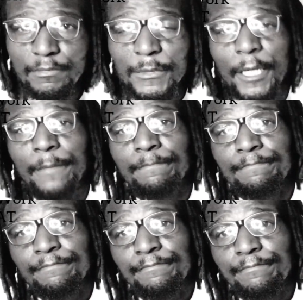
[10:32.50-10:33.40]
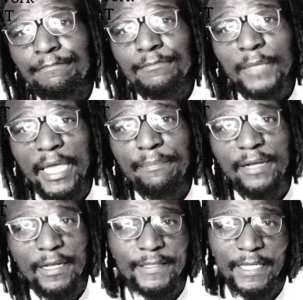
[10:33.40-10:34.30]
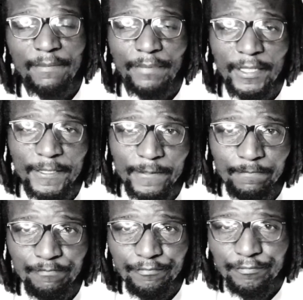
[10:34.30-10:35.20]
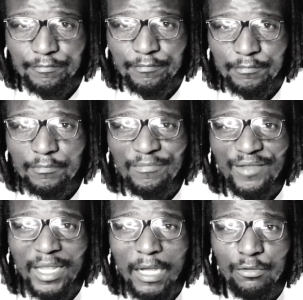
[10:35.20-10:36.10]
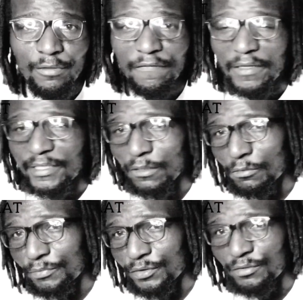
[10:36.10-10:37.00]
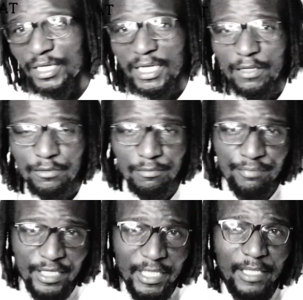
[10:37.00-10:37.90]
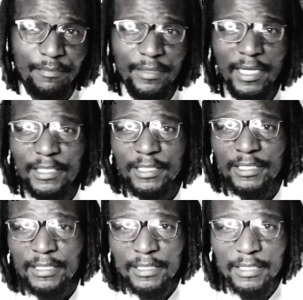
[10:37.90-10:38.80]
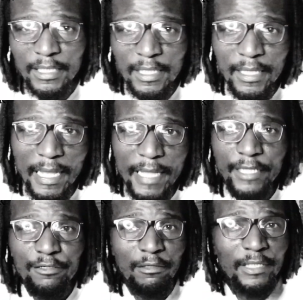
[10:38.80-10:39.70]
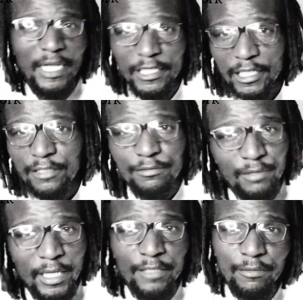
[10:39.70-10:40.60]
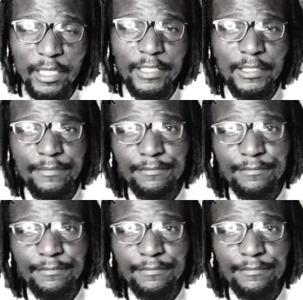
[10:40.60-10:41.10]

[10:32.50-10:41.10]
Yeah, A plus, N plus. How do you fix a computer? How do you break it apart? Introduction to networks.